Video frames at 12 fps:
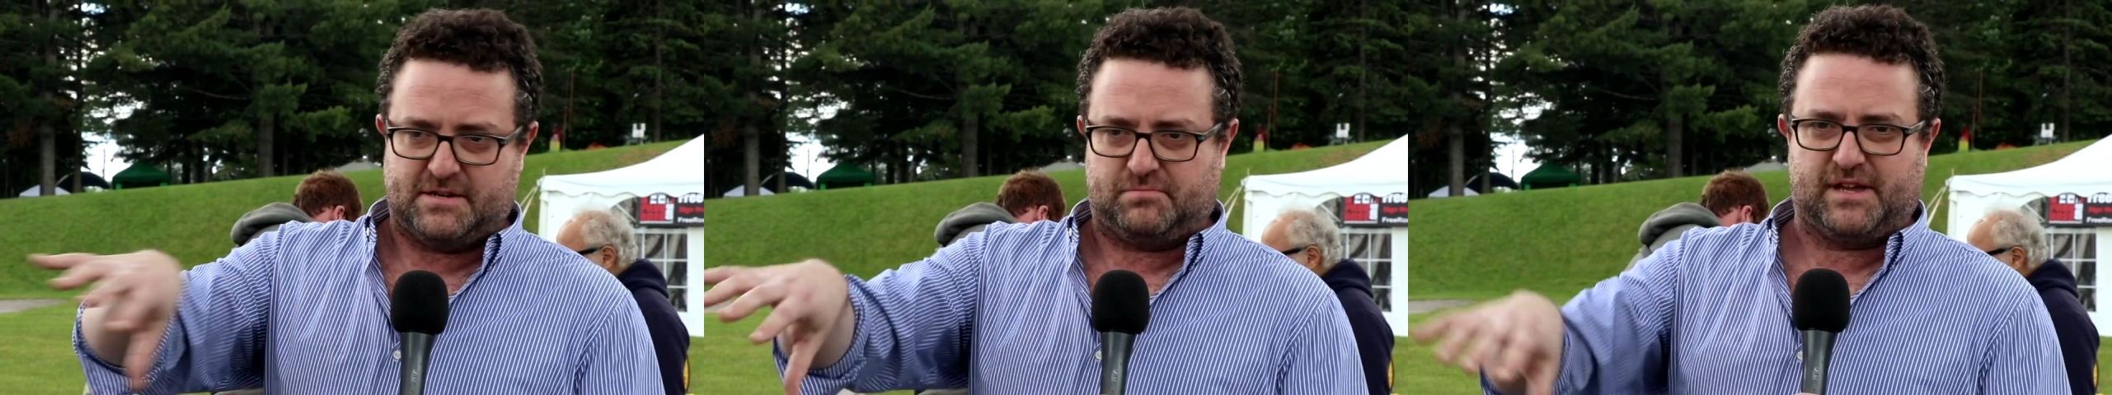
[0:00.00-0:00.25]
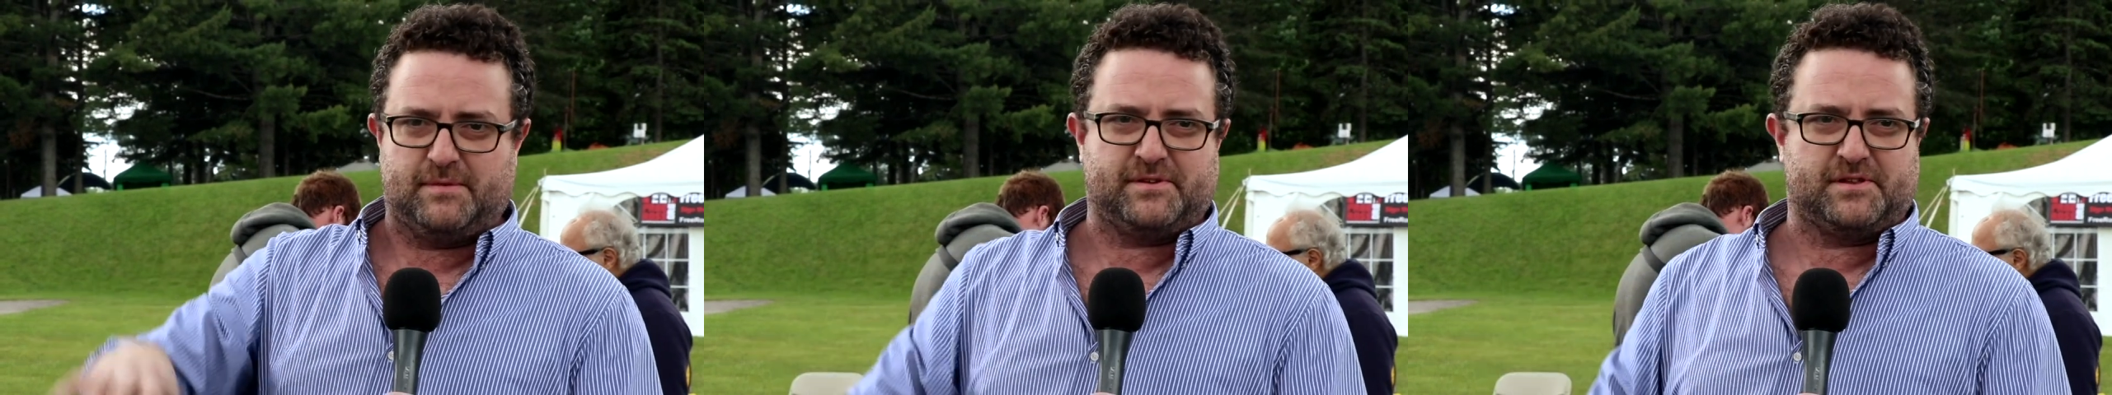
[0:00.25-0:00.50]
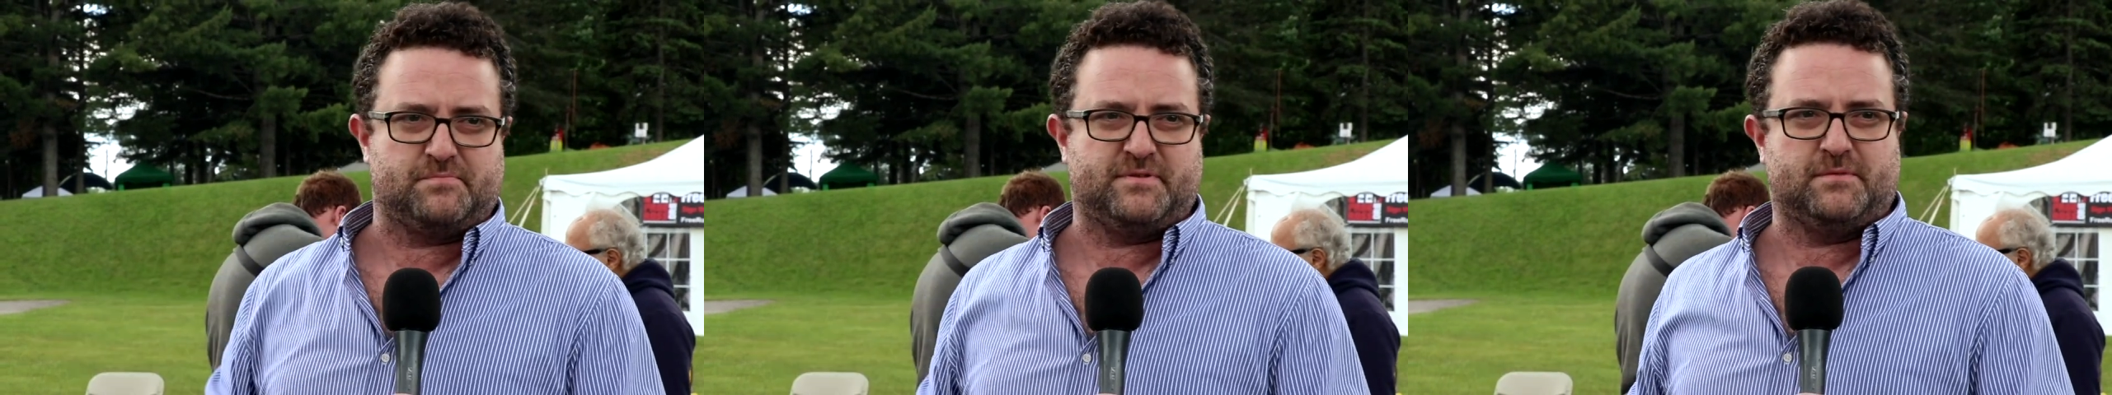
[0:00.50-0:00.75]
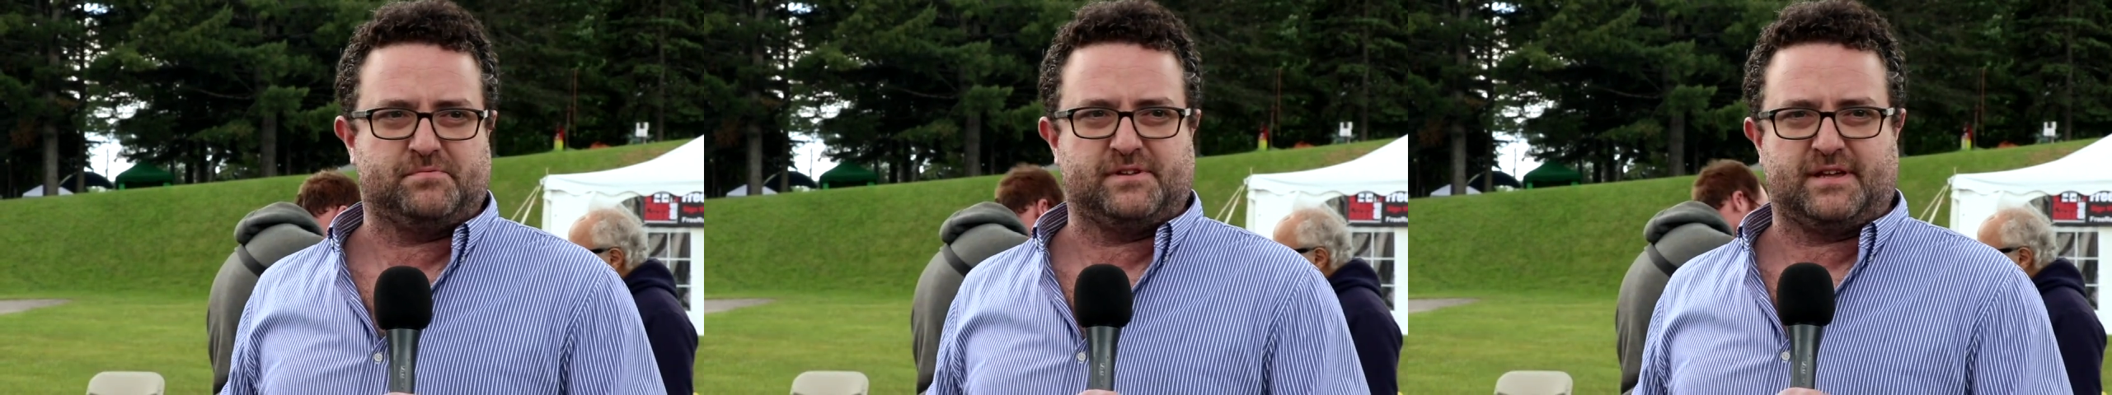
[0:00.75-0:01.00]
and blaming their
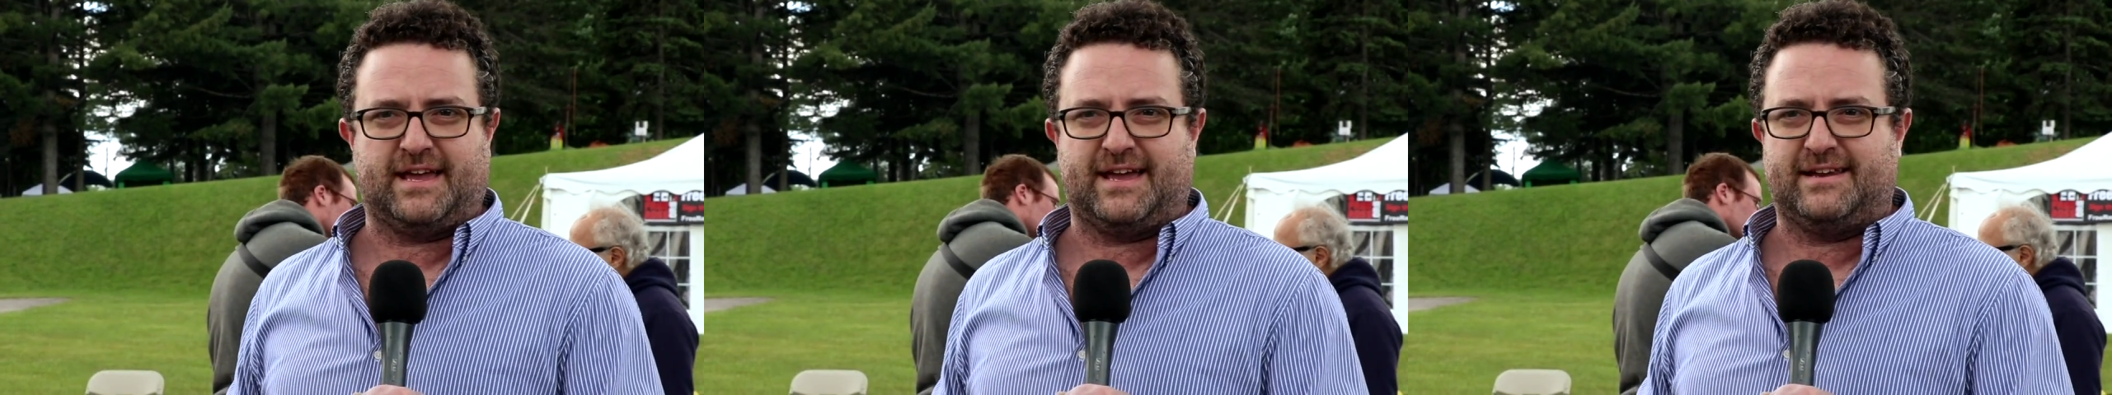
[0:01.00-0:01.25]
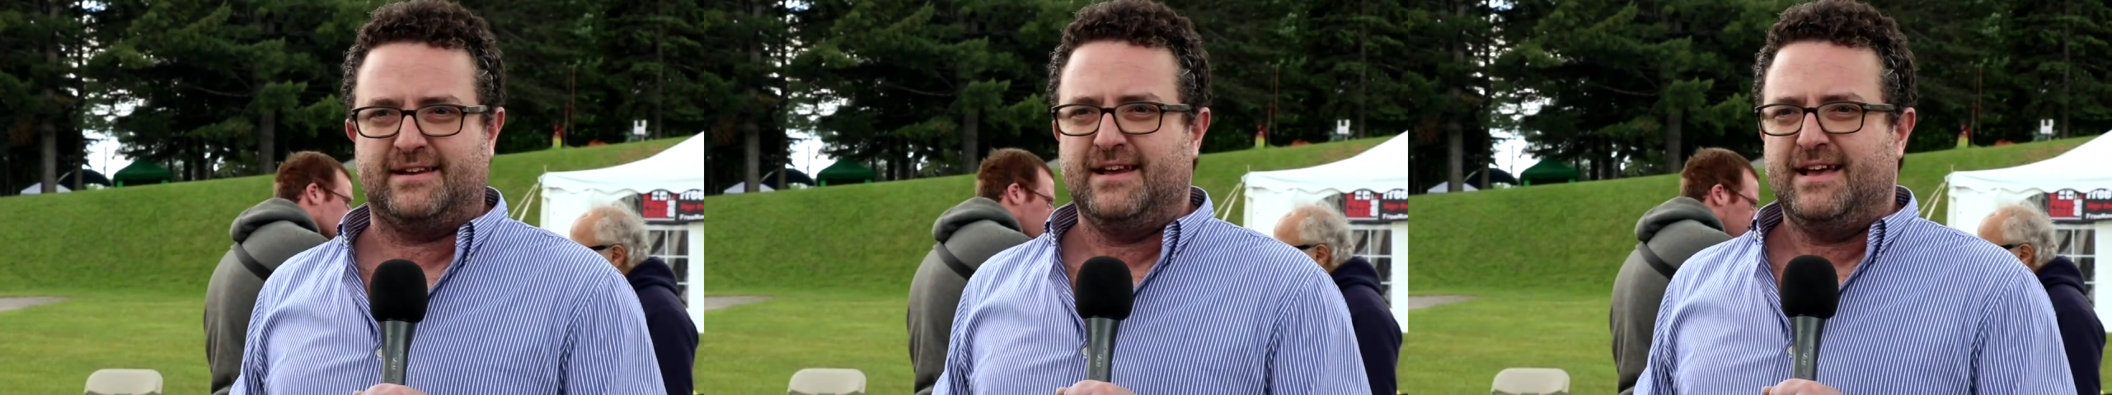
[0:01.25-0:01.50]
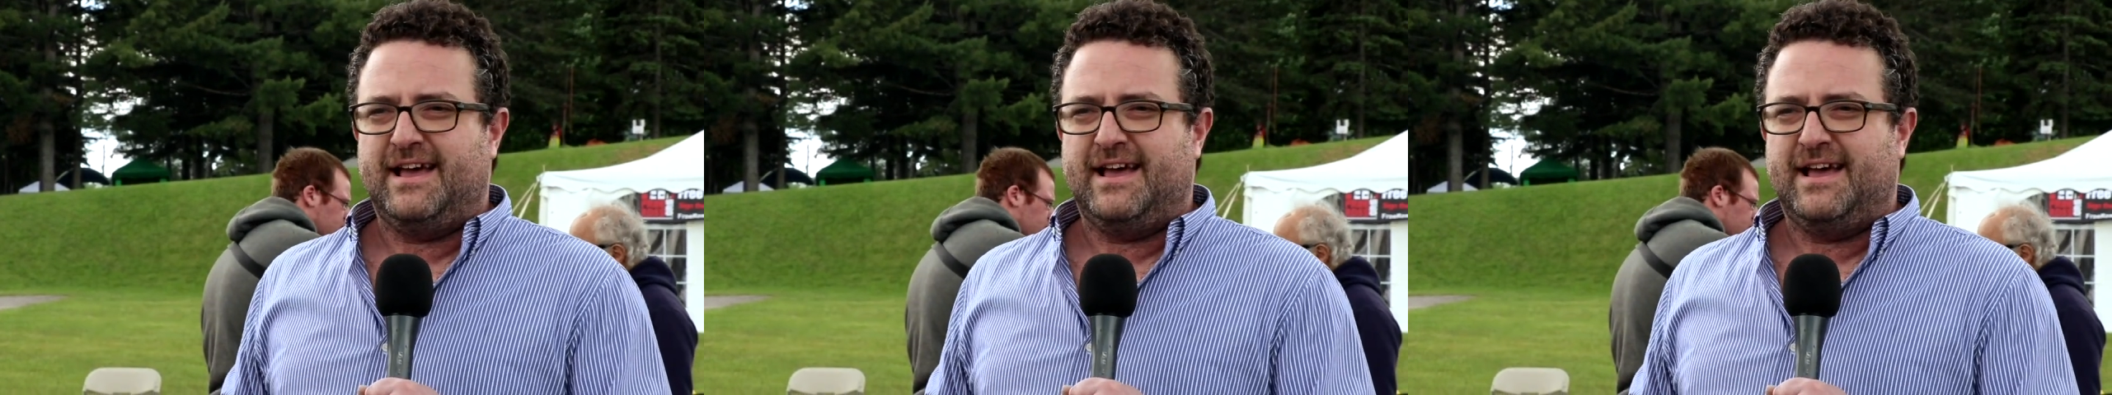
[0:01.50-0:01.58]
people again.